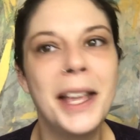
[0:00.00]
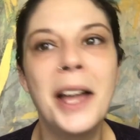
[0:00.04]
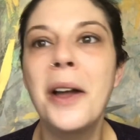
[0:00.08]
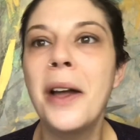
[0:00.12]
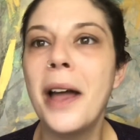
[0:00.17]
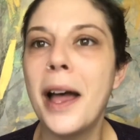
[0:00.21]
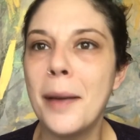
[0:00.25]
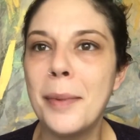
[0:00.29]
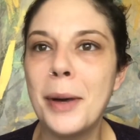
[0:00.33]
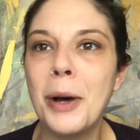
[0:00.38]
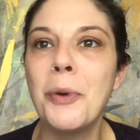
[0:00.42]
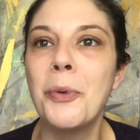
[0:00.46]

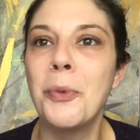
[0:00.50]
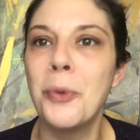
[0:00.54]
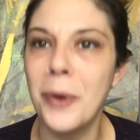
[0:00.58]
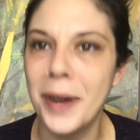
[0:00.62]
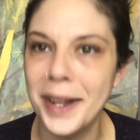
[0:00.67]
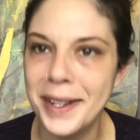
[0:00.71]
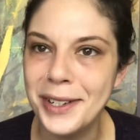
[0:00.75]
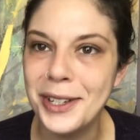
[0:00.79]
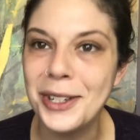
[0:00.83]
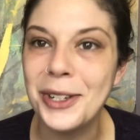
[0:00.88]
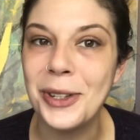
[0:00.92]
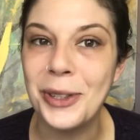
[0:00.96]
How about
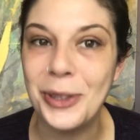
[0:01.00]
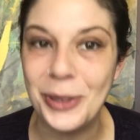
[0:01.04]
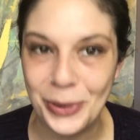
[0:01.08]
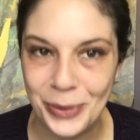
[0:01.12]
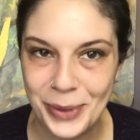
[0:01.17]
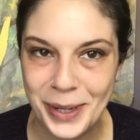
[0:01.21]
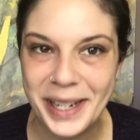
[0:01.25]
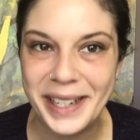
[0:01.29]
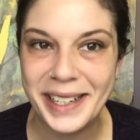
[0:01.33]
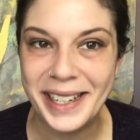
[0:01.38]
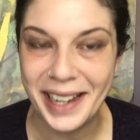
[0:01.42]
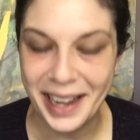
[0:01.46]
1 to
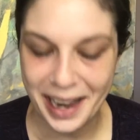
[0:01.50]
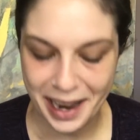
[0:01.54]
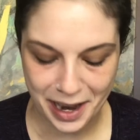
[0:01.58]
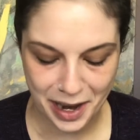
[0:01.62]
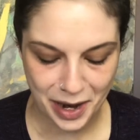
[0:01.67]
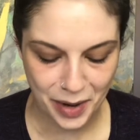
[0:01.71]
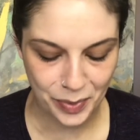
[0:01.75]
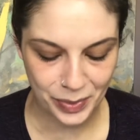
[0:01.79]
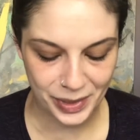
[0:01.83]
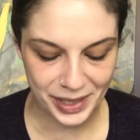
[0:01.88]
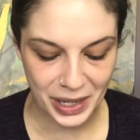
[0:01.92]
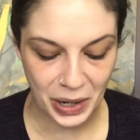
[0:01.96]
3
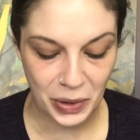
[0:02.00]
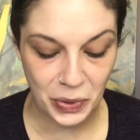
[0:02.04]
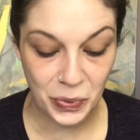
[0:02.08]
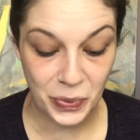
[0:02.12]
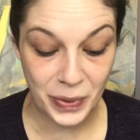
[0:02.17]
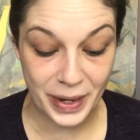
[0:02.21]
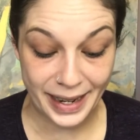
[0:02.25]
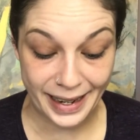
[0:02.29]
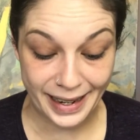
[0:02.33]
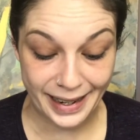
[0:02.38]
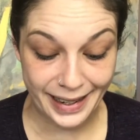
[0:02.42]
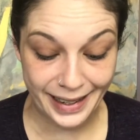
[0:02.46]
times a
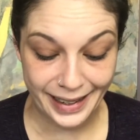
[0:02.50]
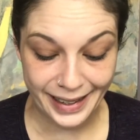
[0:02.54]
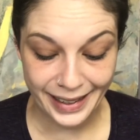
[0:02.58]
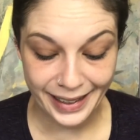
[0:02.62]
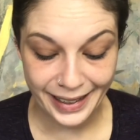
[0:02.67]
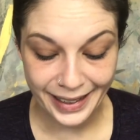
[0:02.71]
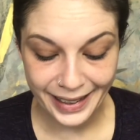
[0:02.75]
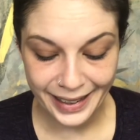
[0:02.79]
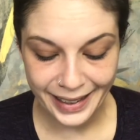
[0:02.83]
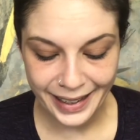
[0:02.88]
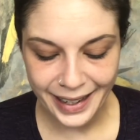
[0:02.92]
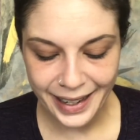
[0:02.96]
week,
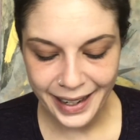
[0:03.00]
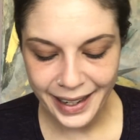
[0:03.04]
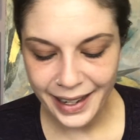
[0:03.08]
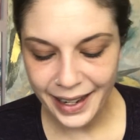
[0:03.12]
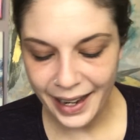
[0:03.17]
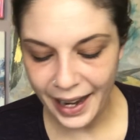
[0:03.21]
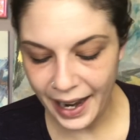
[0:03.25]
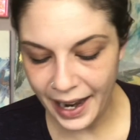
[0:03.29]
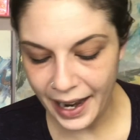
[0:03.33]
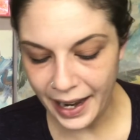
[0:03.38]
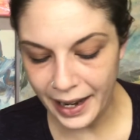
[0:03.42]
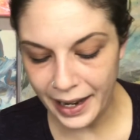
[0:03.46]

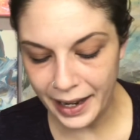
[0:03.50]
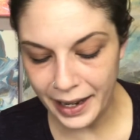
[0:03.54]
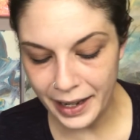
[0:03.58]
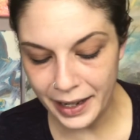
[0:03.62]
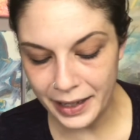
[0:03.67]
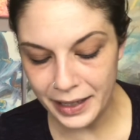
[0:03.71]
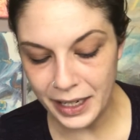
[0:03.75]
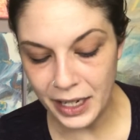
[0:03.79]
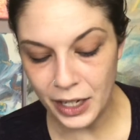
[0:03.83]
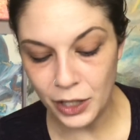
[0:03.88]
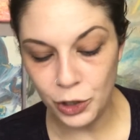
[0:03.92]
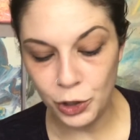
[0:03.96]
and
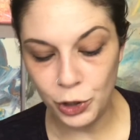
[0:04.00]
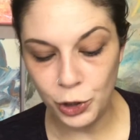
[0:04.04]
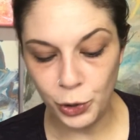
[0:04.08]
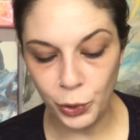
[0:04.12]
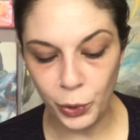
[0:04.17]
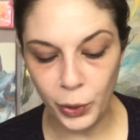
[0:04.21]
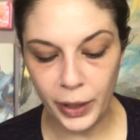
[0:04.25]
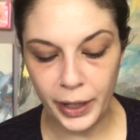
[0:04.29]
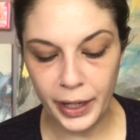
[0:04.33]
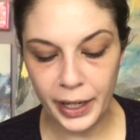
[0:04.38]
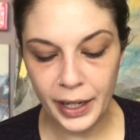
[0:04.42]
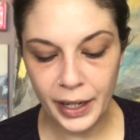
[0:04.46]

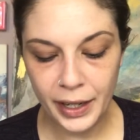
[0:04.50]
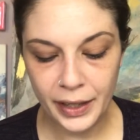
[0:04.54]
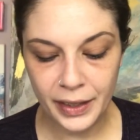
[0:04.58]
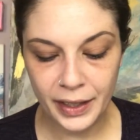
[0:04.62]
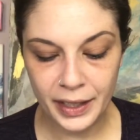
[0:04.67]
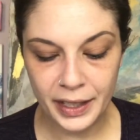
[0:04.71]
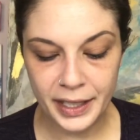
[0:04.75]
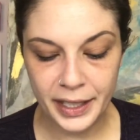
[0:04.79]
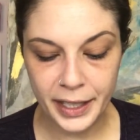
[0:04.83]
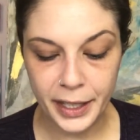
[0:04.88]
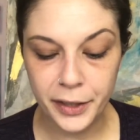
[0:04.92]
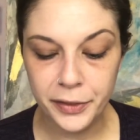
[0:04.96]
enjoy the
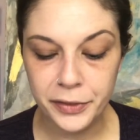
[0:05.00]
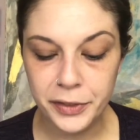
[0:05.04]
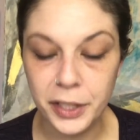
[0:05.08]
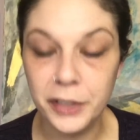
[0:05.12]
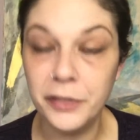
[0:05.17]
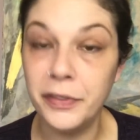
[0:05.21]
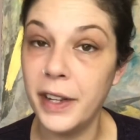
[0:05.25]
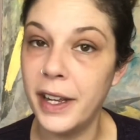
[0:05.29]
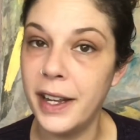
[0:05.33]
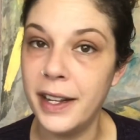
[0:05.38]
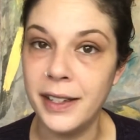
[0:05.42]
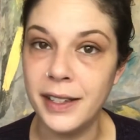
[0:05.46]
gift of
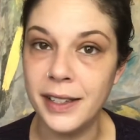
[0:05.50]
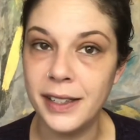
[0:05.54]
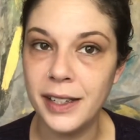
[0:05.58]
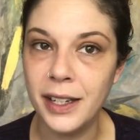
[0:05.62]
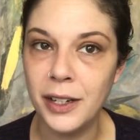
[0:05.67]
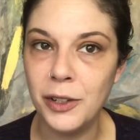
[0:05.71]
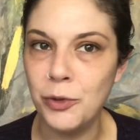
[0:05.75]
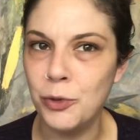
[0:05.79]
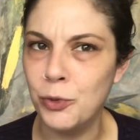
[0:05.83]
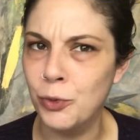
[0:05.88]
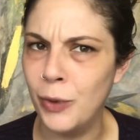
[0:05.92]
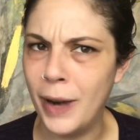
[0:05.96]
instantly